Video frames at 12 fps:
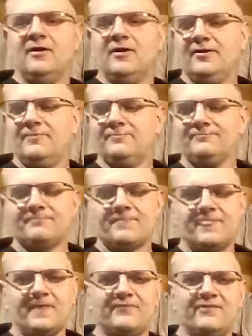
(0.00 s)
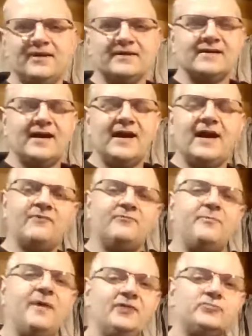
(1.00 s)
um, different things. I
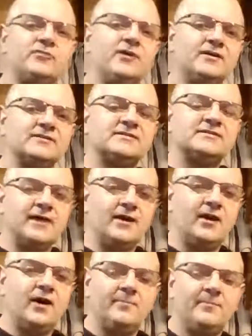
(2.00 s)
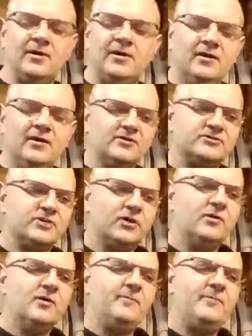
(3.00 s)
have Patreon set up.
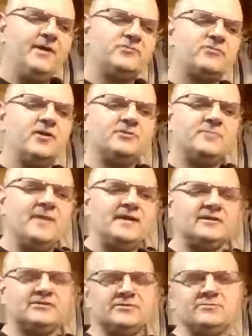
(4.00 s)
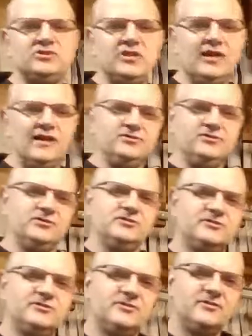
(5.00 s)
So Patreon's making some
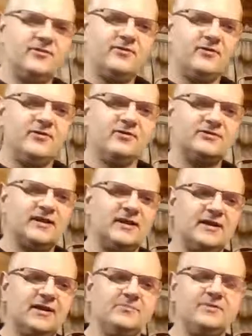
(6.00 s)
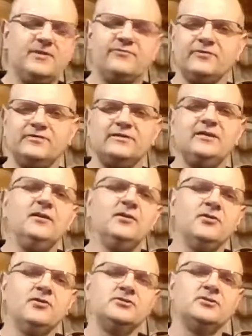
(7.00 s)
changes. They're setting up different
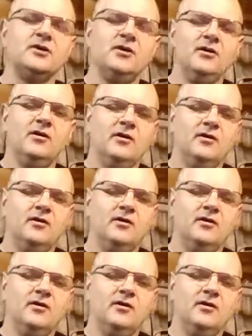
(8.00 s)
tiers.